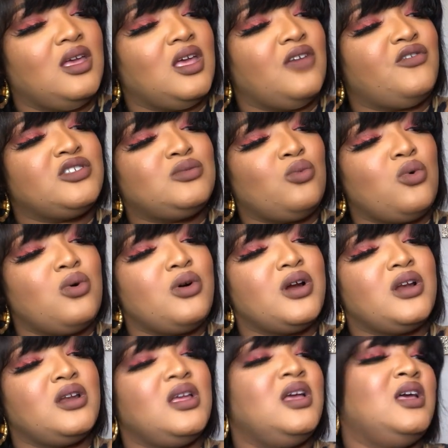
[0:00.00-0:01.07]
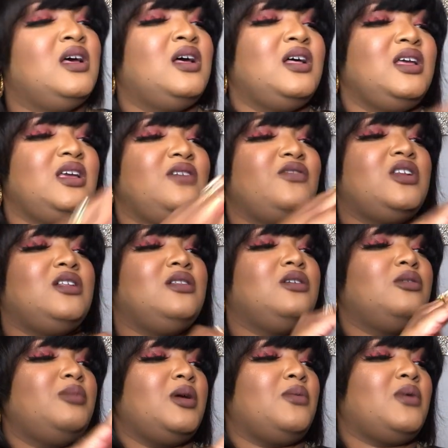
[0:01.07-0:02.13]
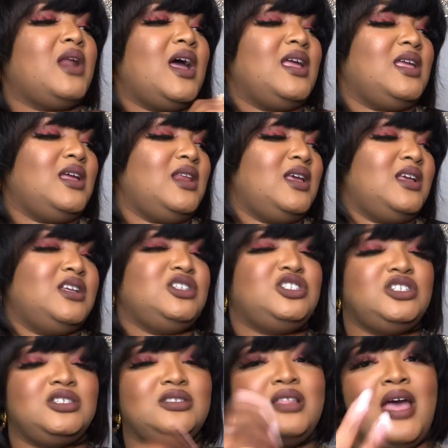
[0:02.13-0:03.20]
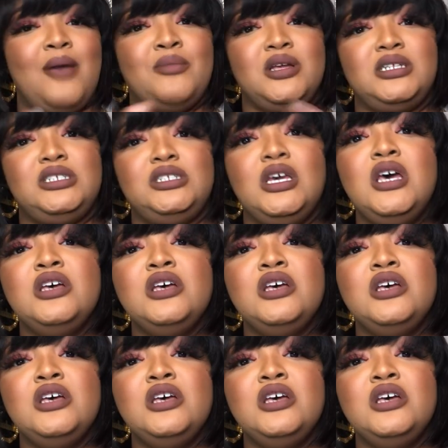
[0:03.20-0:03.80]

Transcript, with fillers: if it's worn even a little bit when I get it, it's just that much